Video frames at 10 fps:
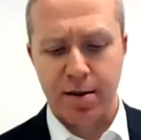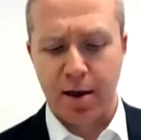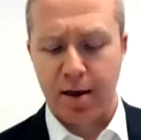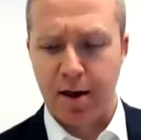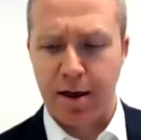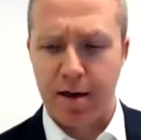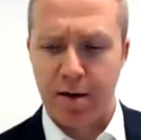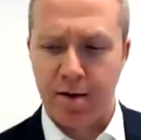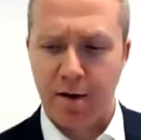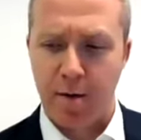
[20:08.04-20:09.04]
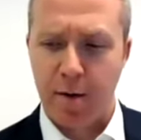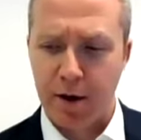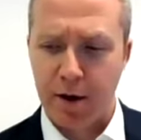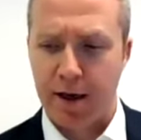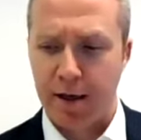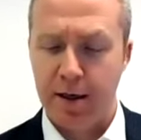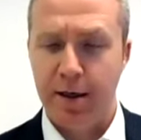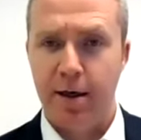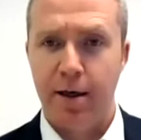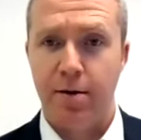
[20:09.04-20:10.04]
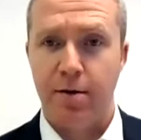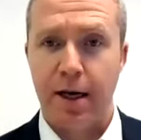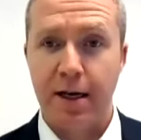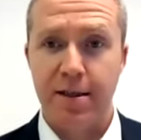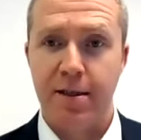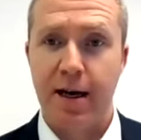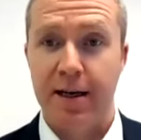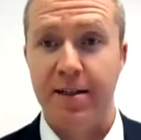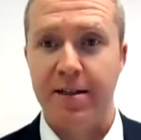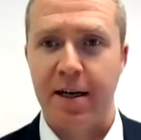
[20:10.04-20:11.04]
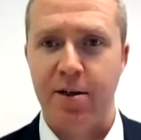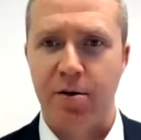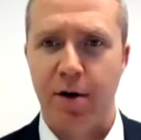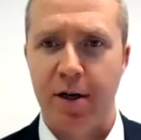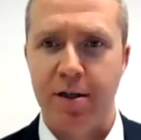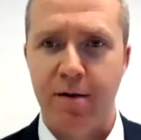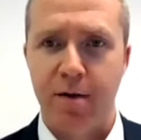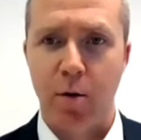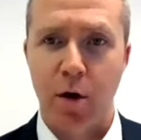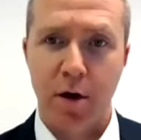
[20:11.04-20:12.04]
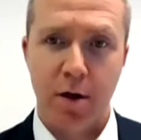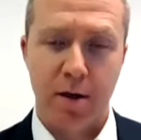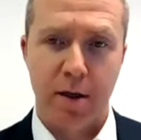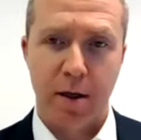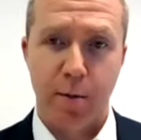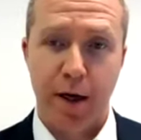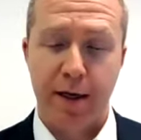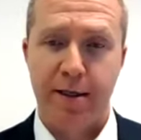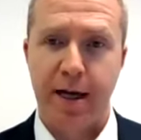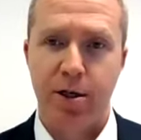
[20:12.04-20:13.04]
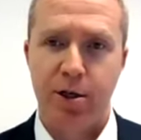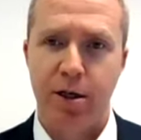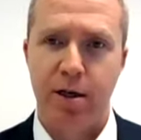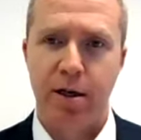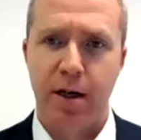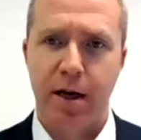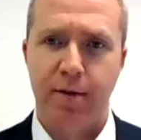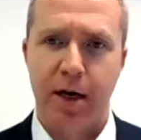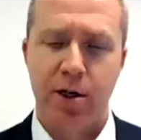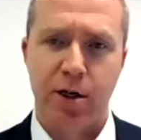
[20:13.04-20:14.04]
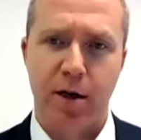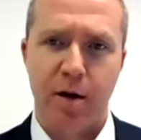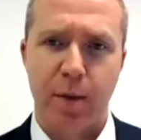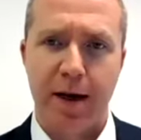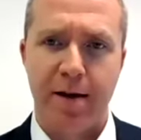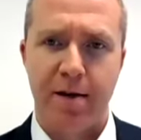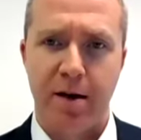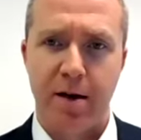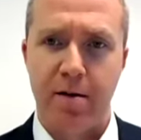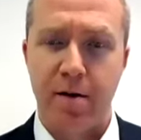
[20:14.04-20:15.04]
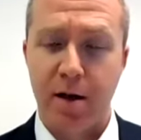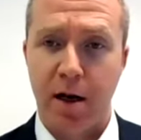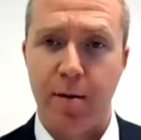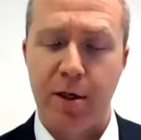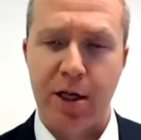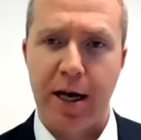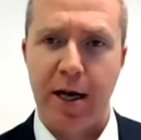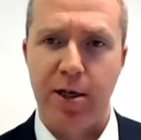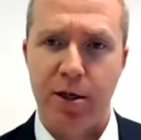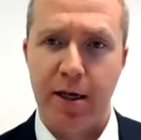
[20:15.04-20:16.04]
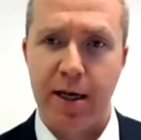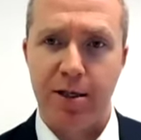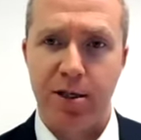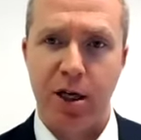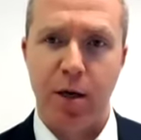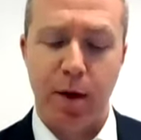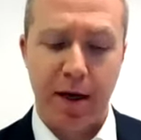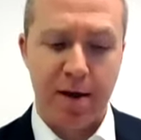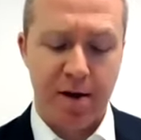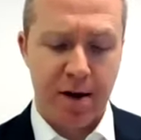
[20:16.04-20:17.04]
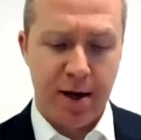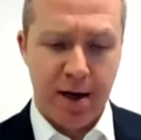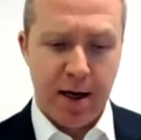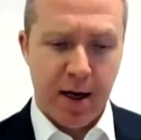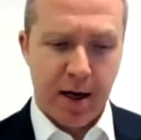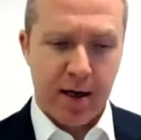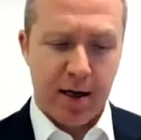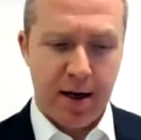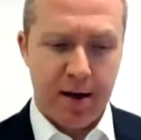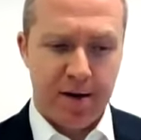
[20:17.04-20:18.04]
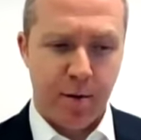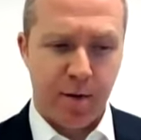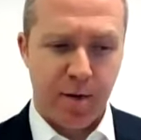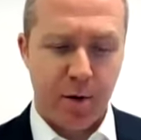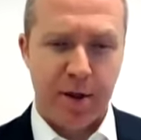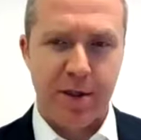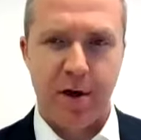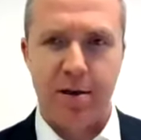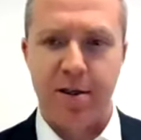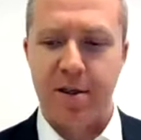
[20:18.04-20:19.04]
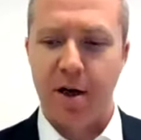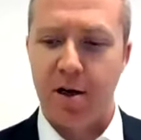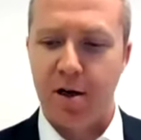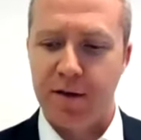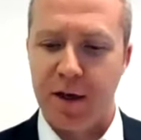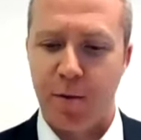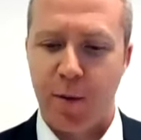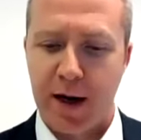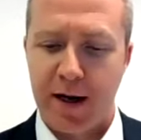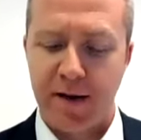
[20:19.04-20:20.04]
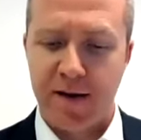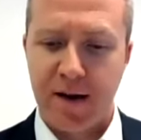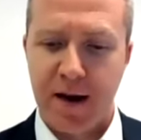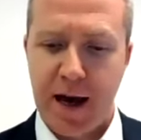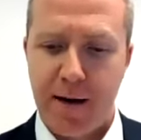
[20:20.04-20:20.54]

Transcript: slightly, Tom, and looking at our, the existential crisis for the world and by extension, aviation and its place in it, its climate change and the ESG piece. Can I ask you, before we talk to solves and impacts